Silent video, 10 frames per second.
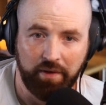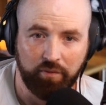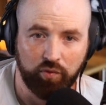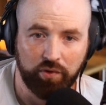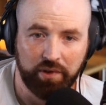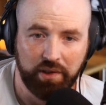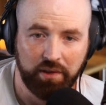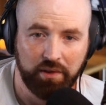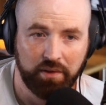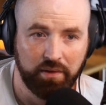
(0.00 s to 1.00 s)

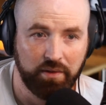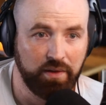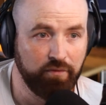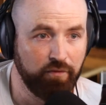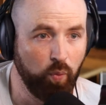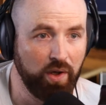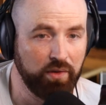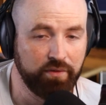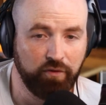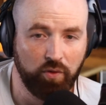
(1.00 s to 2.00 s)
really well
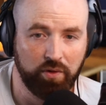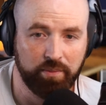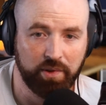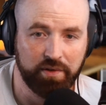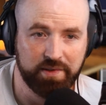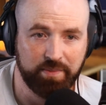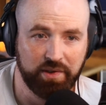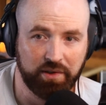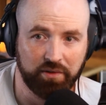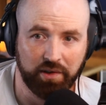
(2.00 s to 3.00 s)
informed on this
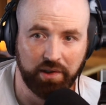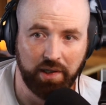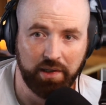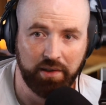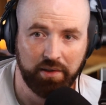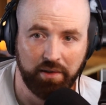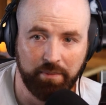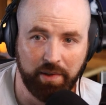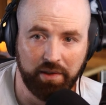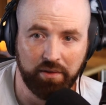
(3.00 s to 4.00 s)
particular guy. I
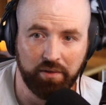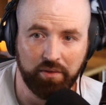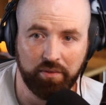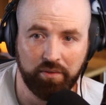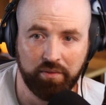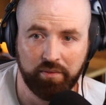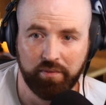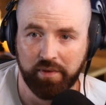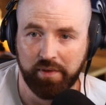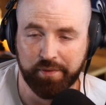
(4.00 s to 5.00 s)
mean, I know
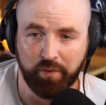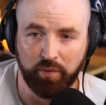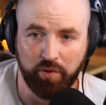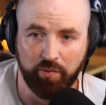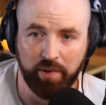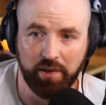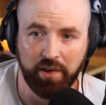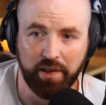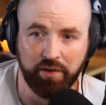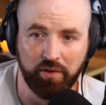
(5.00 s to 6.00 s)
he was for Roma. I
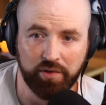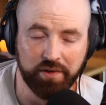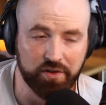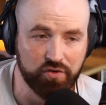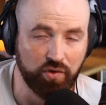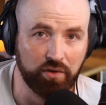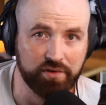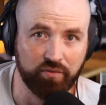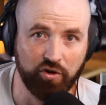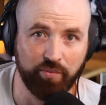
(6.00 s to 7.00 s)
know the struggles that
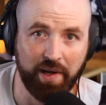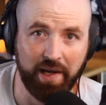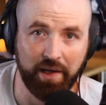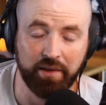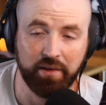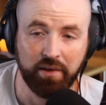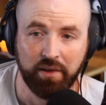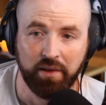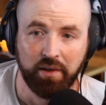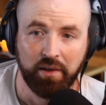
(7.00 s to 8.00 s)
Roma had
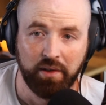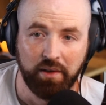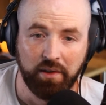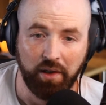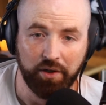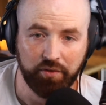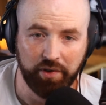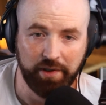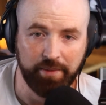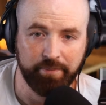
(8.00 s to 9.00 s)
under
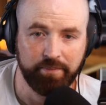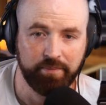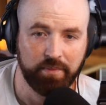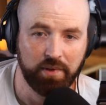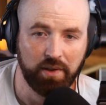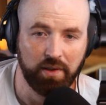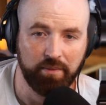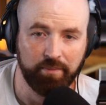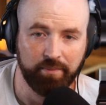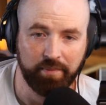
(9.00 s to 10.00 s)
him.
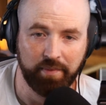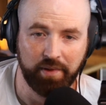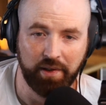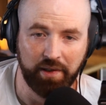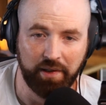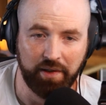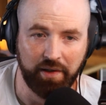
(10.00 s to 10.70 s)
Um, I, I